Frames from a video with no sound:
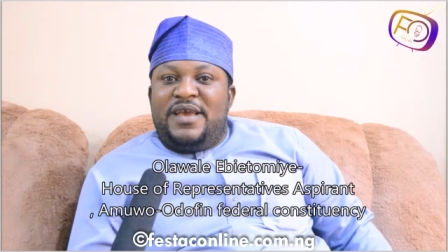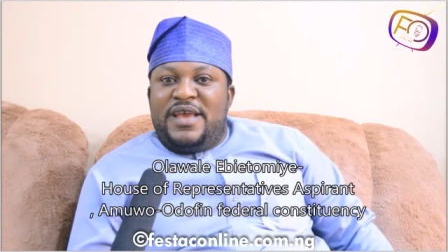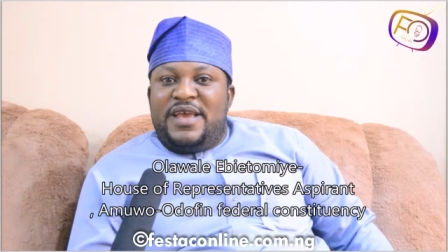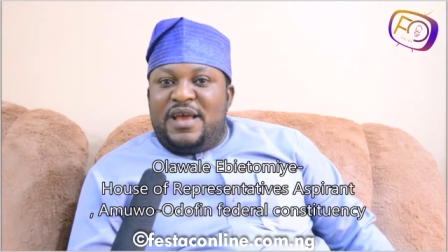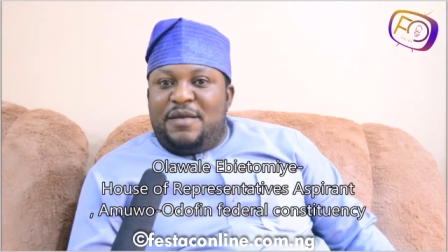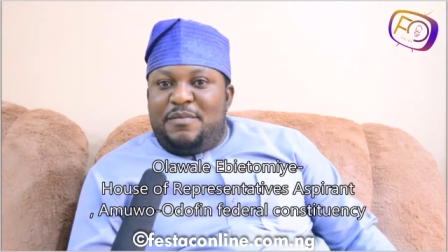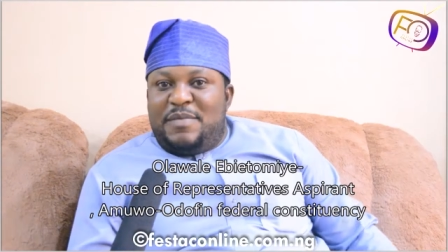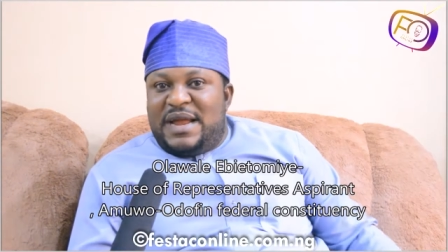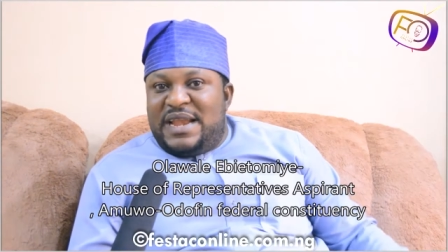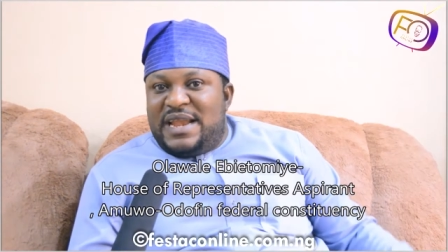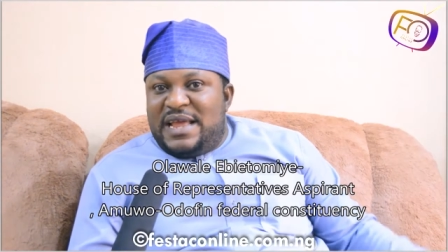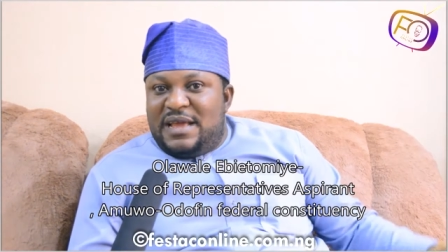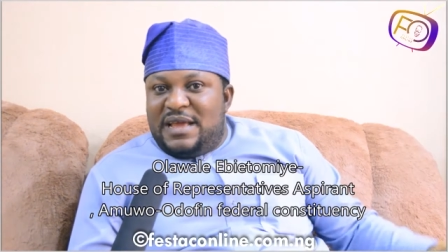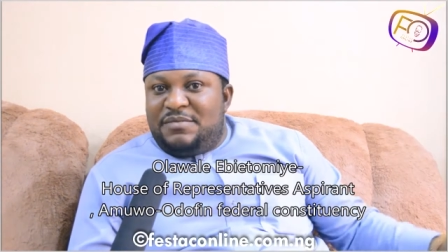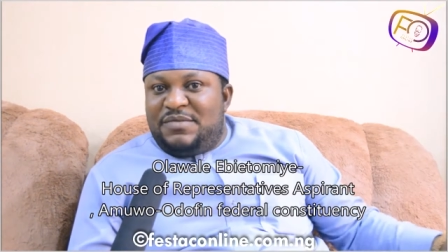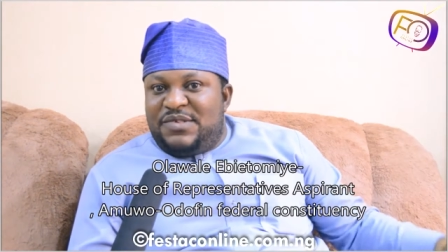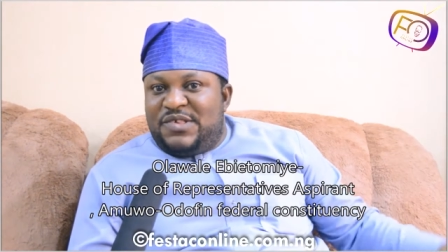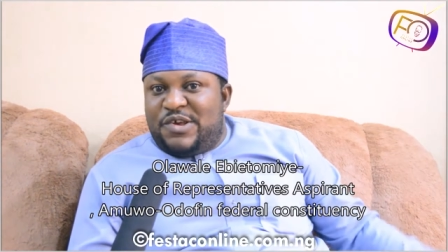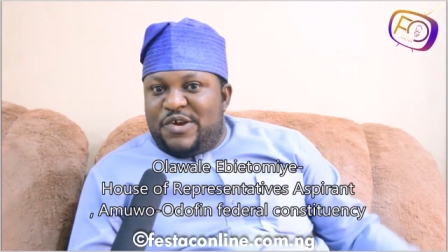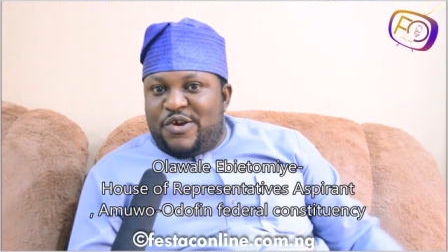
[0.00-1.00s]
Yeah, my
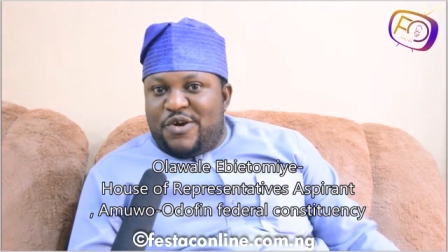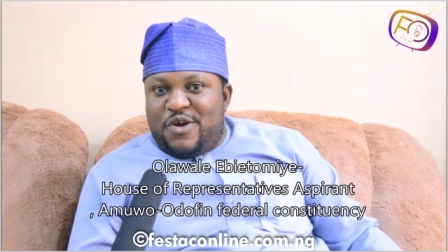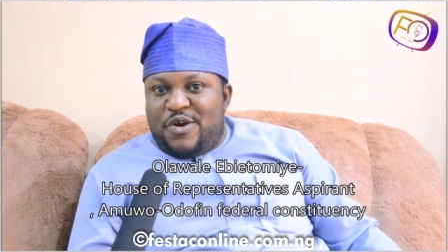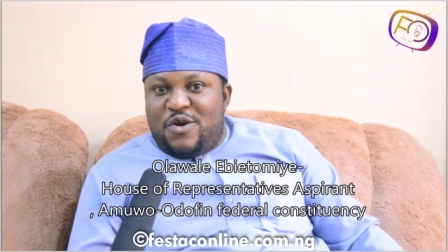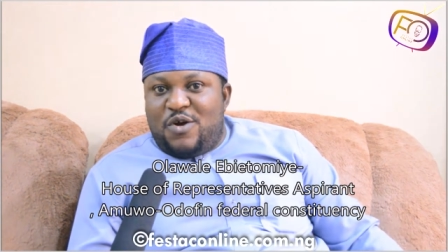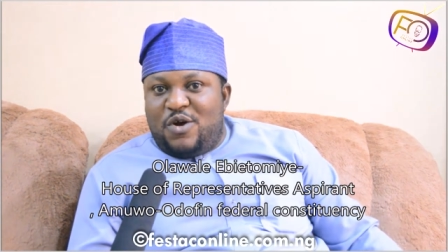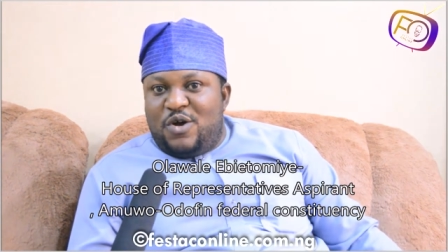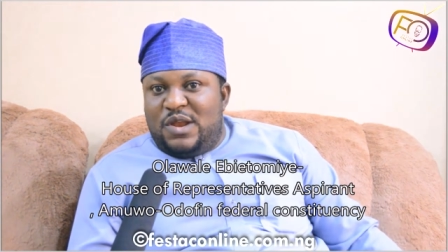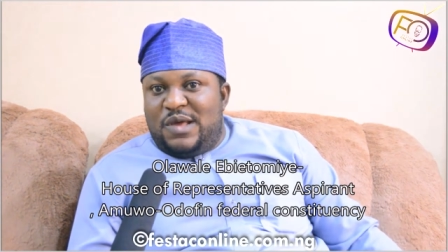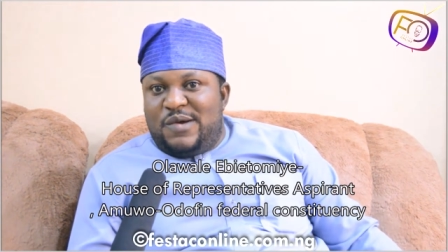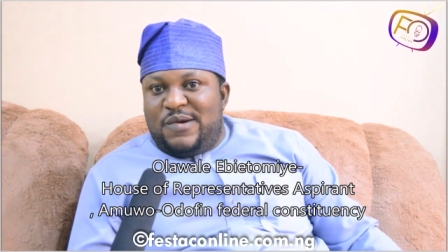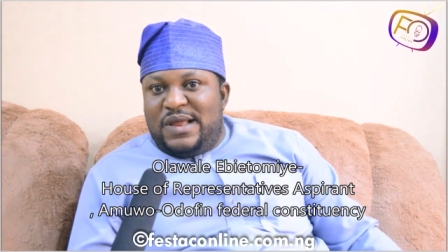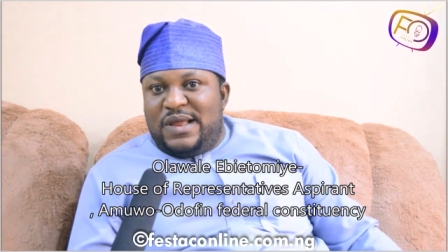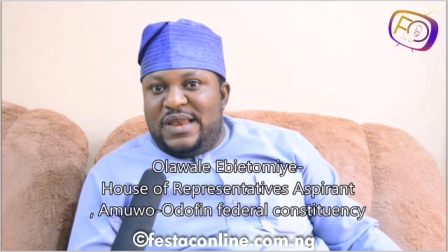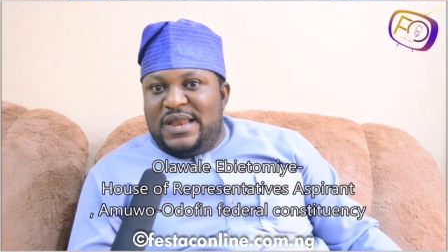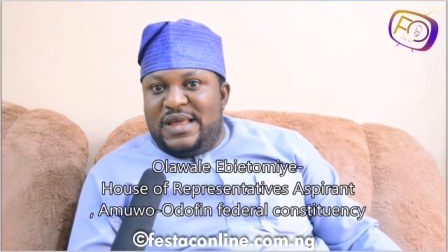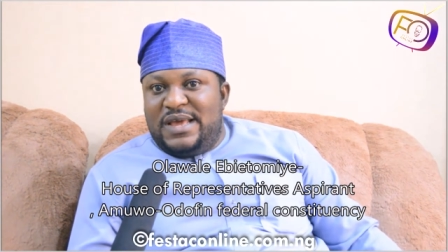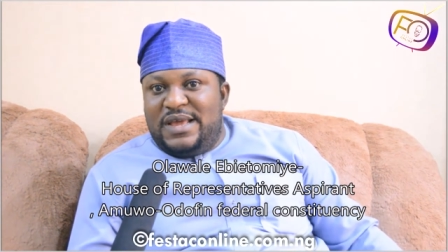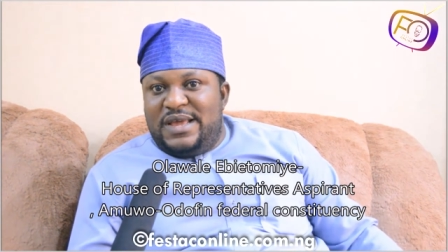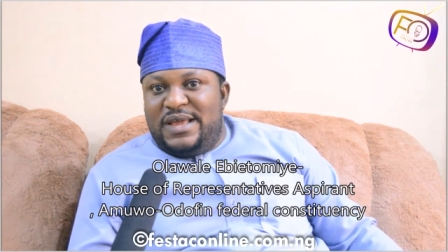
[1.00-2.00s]
name's uh,
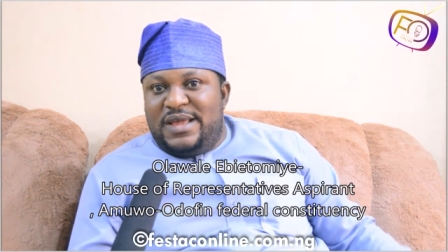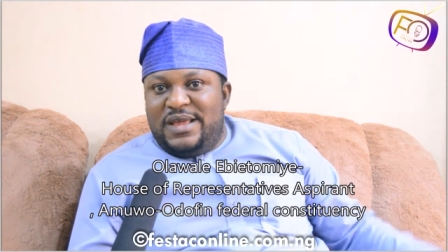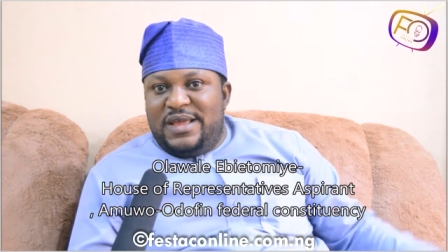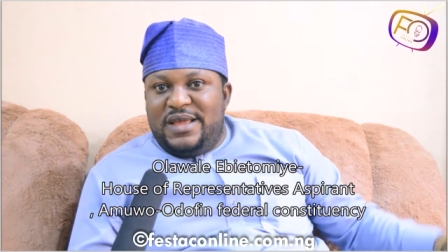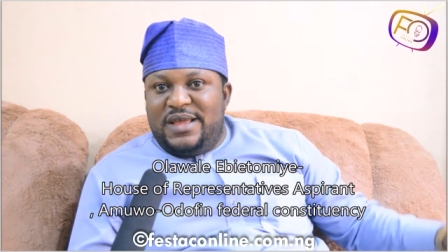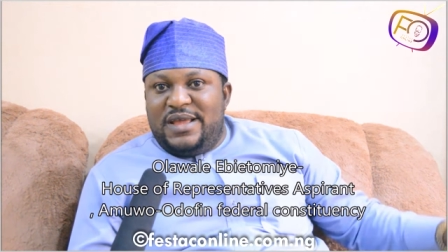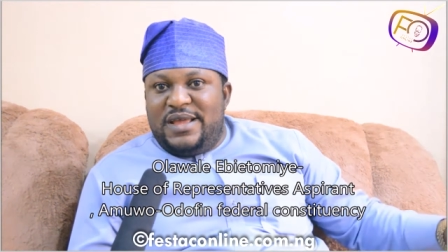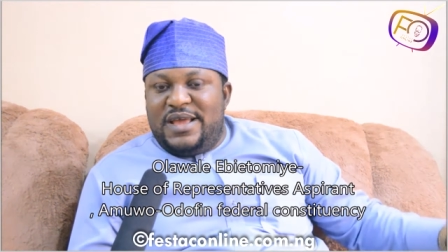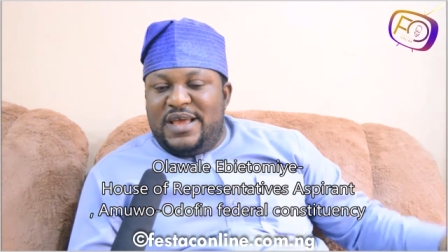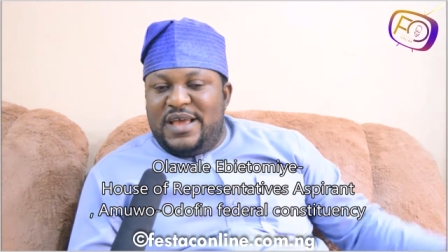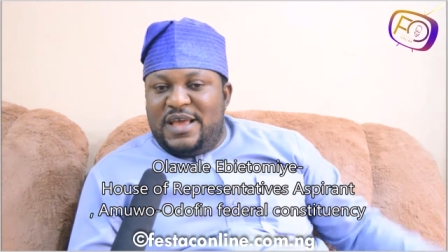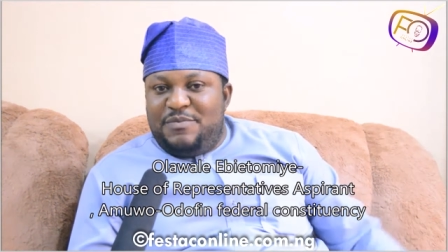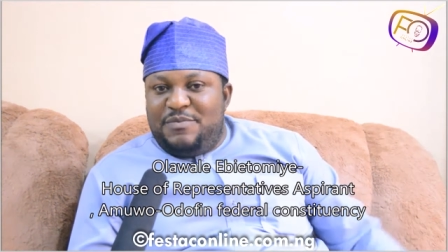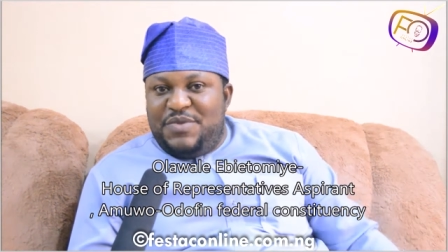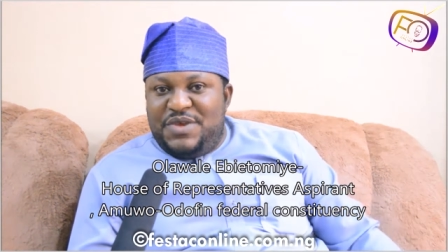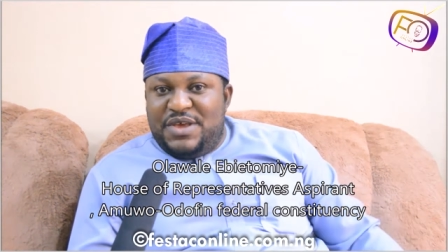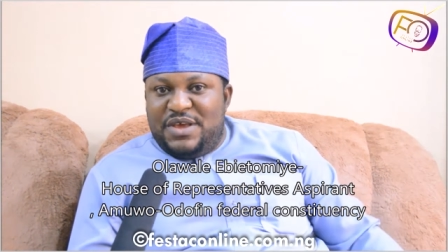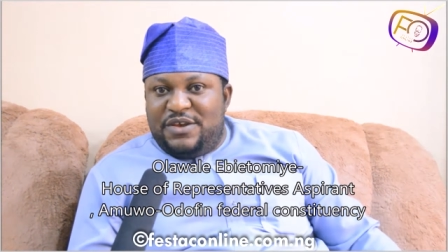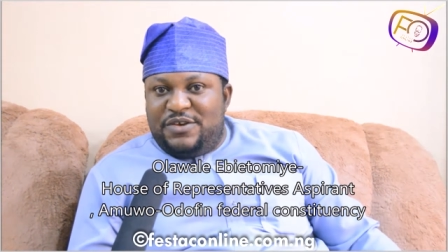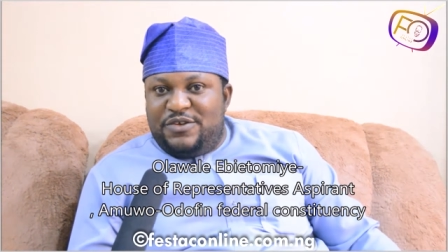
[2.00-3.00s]
Olawale
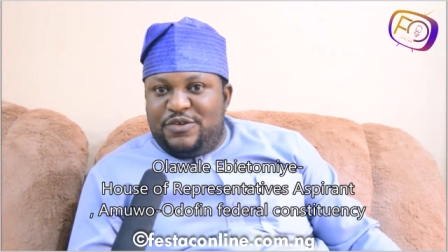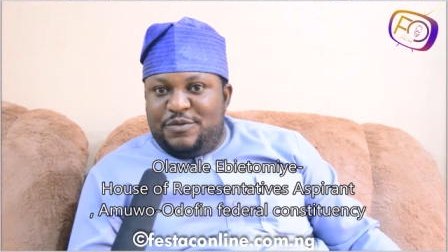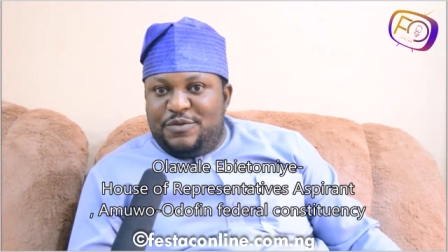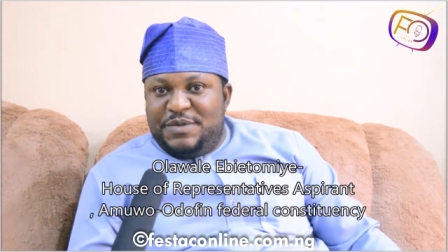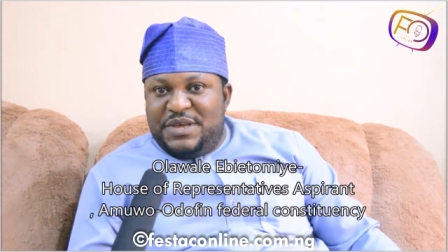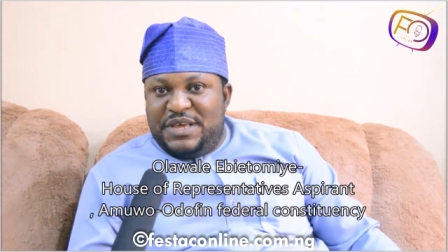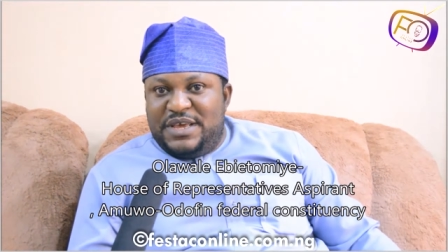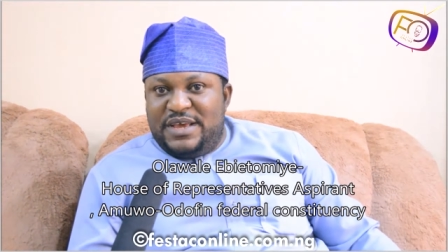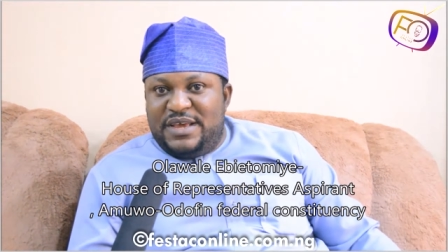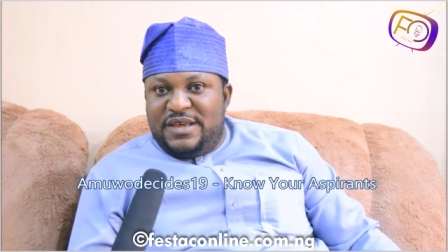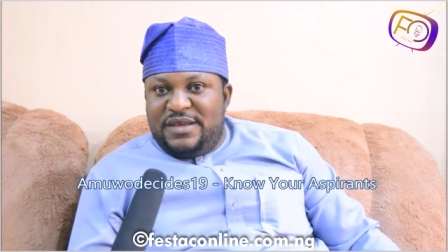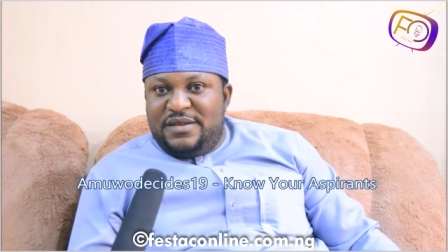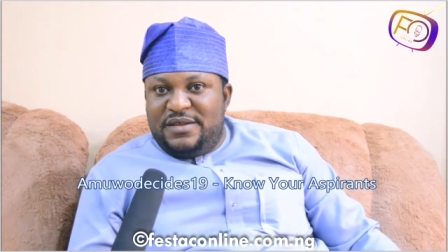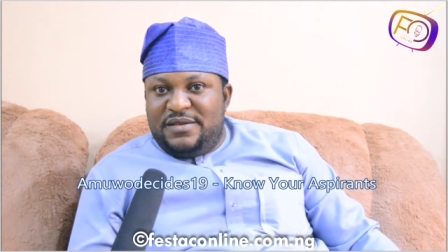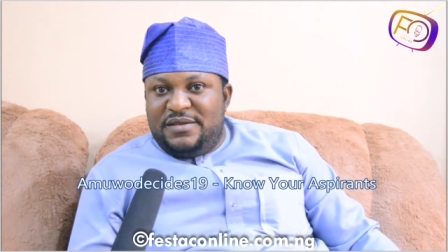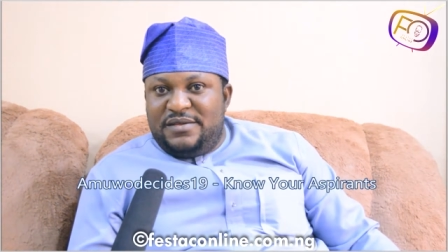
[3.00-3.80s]
Ebietomiye.